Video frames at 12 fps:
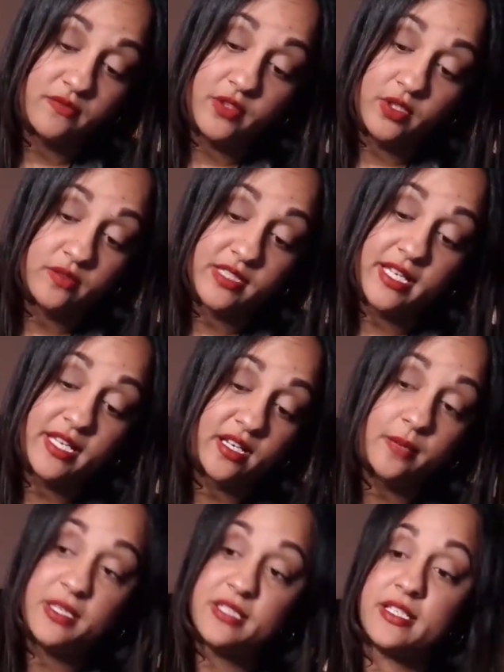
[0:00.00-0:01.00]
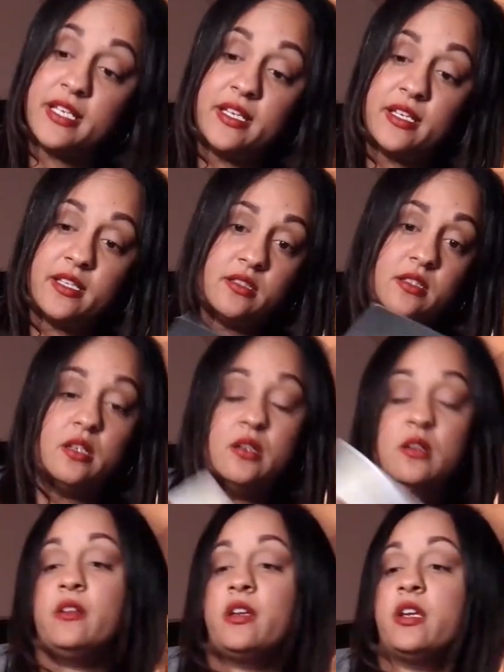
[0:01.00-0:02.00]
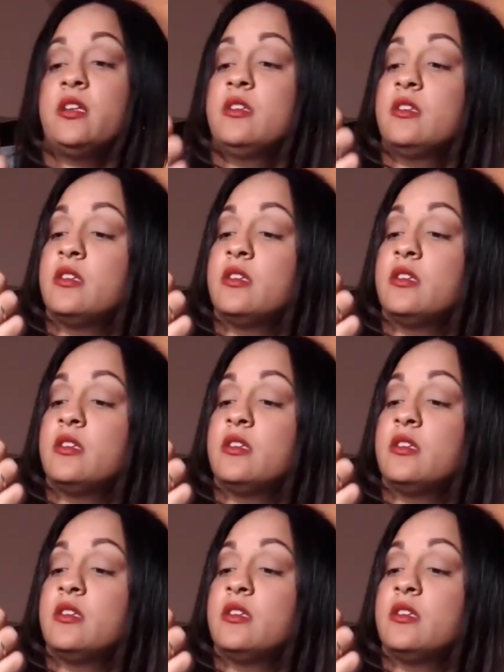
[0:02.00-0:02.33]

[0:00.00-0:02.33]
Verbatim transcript: you don't take it, I'm going to take it. Okay.